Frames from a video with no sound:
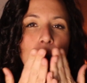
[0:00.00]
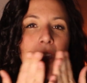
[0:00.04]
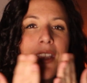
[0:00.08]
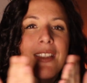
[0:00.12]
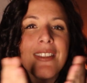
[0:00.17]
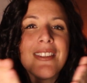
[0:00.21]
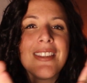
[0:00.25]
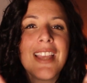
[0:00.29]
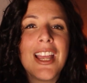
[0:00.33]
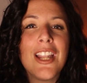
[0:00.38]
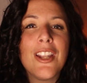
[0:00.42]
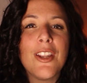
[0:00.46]

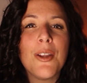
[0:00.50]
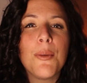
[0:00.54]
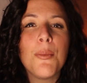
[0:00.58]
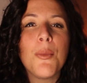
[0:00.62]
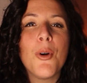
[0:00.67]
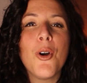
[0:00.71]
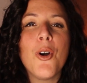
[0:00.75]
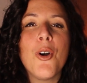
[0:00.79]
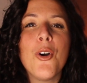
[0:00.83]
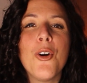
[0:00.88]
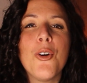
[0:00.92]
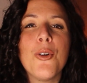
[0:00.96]
Send them
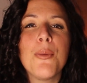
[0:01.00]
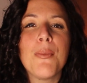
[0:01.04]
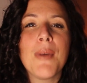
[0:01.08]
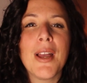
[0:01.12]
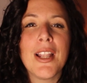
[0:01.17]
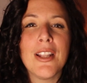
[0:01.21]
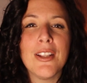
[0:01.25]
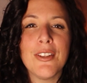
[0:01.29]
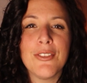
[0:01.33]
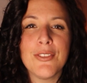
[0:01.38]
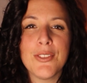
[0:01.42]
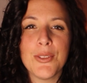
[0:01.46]
all my
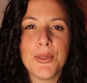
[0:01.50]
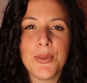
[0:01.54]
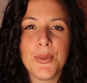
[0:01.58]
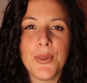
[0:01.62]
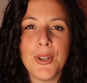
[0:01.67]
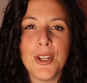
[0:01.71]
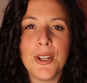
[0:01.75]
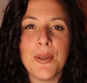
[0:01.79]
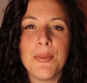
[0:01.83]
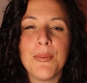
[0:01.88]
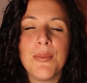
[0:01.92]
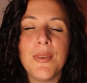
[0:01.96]
love to
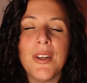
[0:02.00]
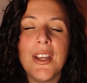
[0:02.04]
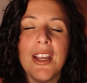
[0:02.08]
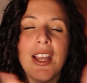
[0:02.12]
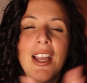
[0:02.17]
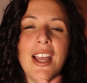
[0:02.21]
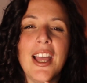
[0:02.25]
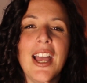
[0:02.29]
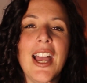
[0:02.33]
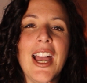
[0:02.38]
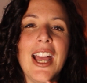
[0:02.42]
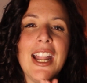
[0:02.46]
them.
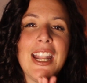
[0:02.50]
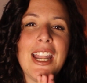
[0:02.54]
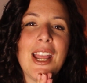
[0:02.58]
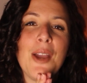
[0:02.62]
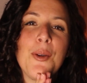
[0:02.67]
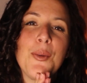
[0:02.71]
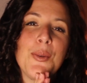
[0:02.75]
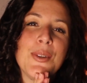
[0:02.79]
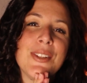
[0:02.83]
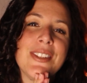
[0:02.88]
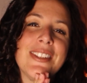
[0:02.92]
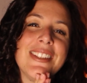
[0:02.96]
And I
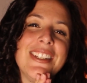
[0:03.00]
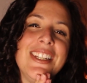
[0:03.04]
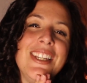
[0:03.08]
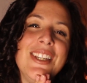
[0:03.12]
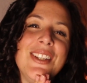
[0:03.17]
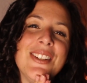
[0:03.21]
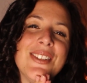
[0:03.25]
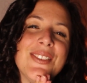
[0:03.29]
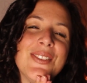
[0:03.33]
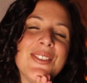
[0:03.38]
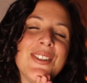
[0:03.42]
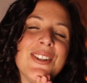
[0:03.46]
will see
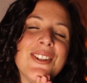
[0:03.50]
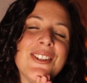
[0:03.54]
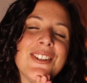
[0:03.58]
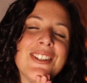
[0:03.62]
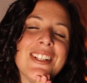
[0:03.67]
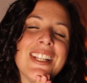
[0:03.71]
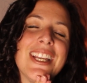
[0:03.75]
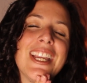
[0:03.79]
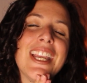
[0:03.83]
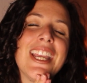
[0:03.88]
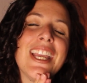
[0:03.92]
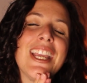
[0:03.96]
you
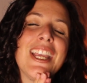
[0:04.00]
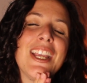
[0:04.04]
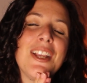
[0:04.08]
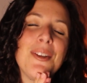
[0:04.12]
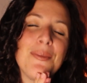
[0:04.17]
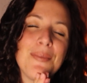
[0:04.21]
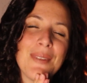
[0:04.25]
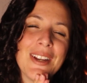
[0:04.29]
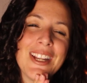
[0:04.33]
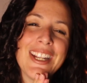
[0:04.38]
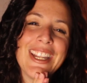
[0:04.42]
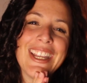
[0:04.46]
all
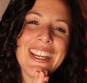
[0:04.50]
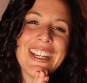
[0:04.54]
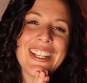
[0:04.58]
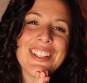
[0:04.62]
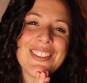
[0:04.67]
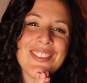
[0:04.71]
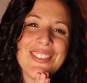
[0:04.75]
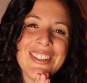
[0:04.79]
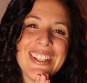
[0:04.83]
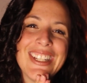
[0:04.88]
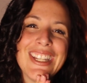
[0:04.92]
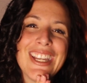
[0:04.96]
in my
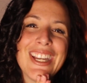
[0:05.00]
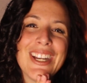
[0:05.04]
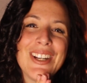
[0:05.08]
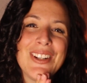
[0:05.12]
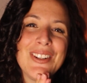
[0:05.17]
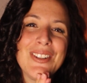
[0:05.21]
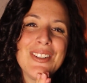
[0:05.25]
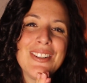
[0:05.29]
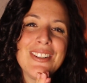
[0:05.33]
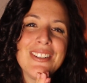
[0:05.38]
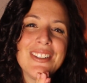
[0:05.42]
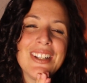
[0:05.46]
next
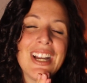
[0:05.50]
video.